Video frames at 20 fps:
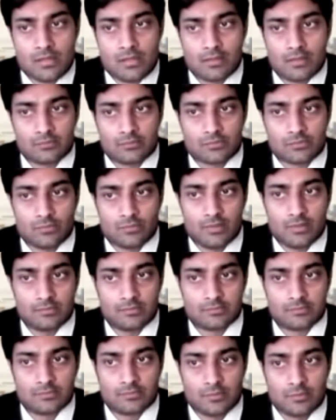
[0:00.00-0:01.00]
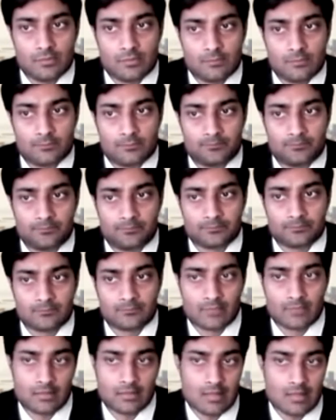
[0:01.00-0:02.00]
So it's
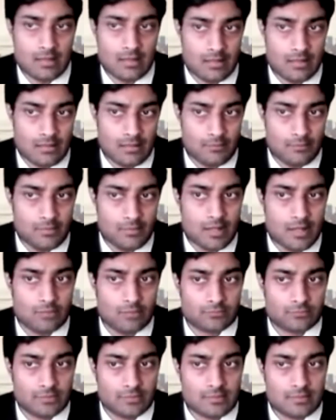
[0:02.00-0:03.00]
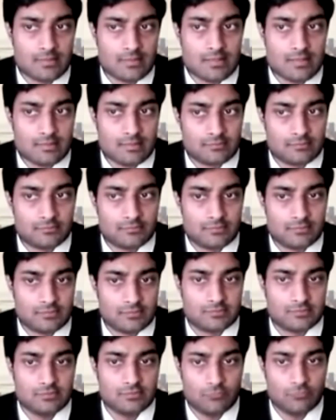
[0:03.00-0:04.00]
about
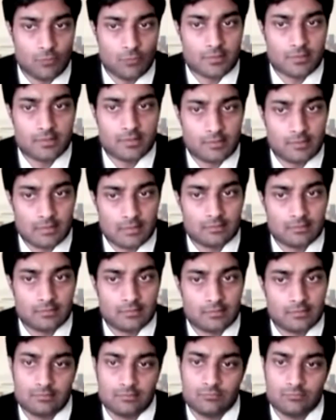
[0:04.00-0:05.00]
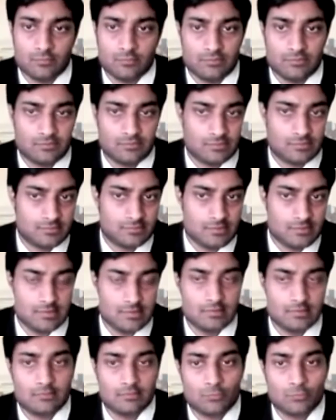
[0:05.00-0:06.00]
60-40, with
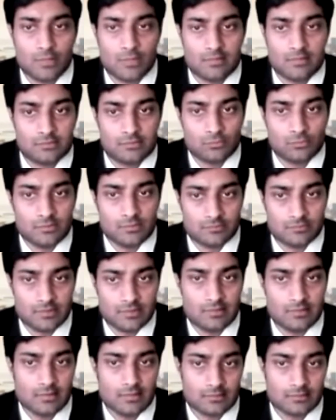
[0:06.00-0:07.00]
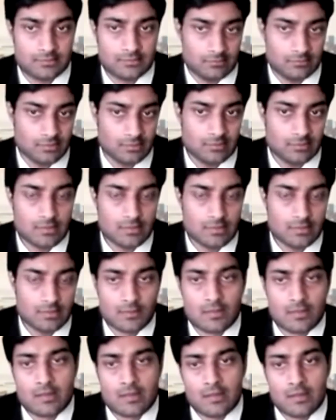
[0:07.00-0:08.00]
60 weighted towards India, typically.
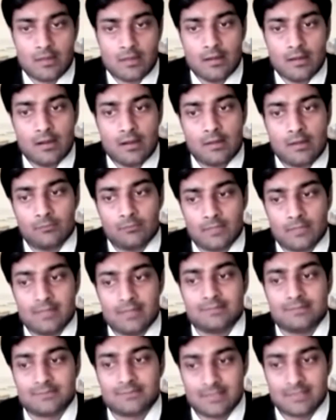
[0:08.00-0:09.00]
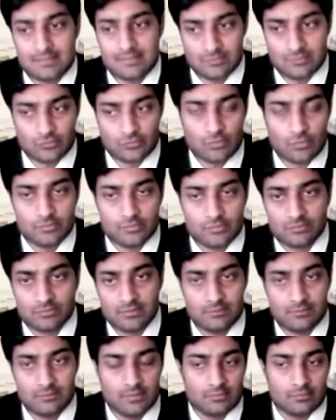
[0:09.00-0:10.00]
It changes, obviously,
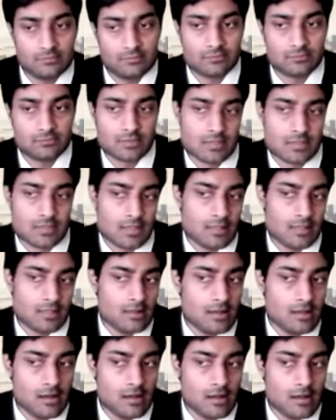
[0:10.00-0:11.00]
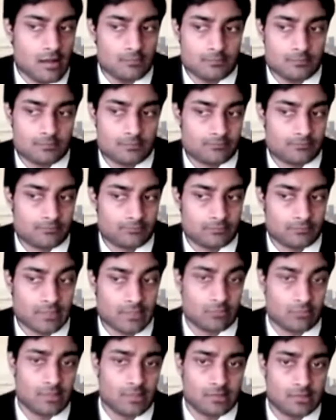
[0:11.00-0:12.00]
because like
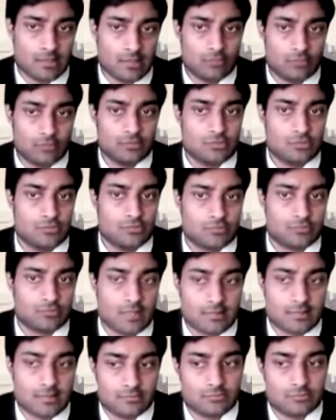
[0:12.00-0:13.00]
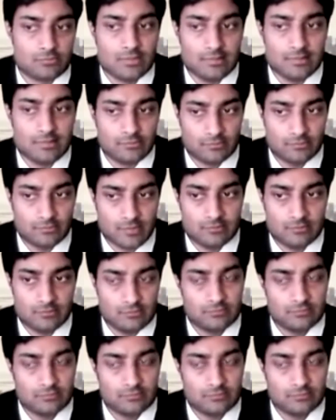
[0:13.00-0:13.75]
right now, the US market is really expensive.